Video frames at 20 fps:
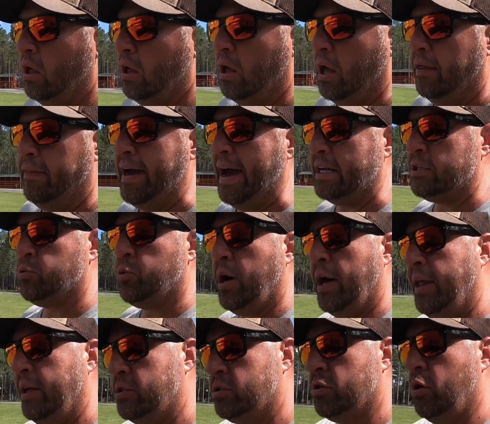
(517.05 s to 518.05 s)
And that's why
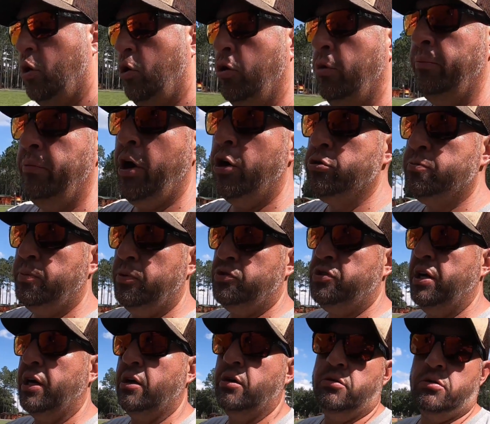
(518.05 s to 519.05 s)
they sold them those
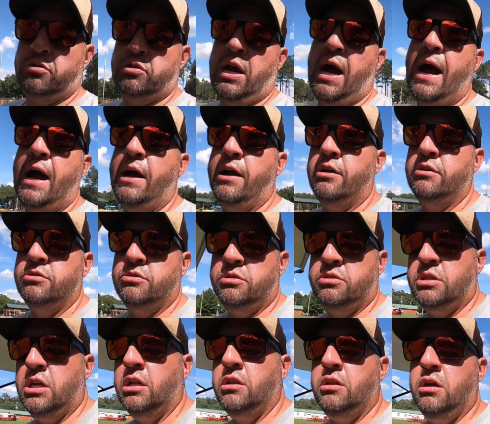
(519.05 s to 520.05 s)
particular tires, is
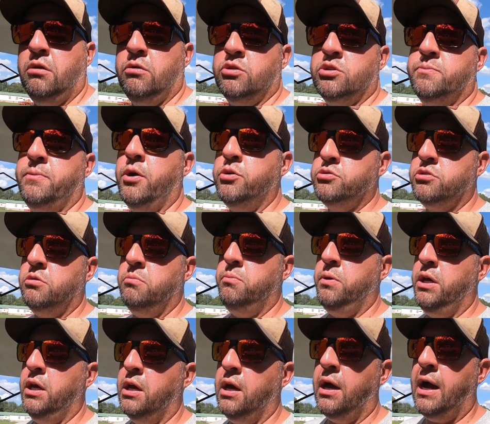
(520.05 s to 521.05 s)
that they were supposed to
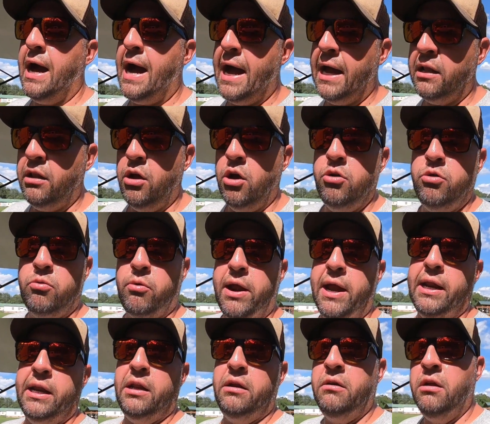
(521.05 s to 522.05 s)
be a high load
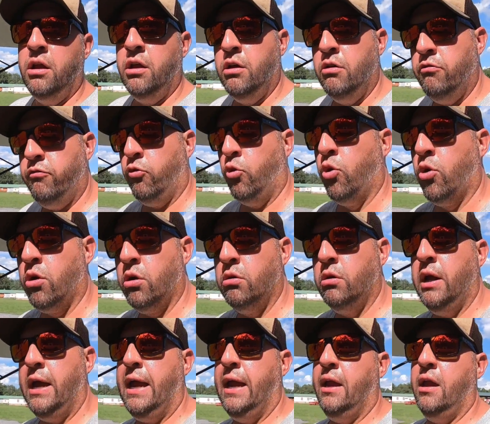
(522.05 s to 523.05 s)
rated for
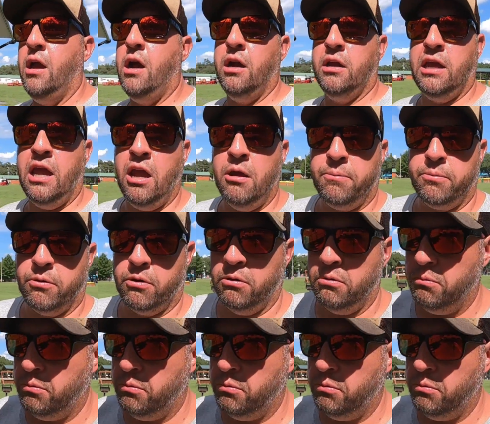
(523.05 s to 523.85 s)
a camper.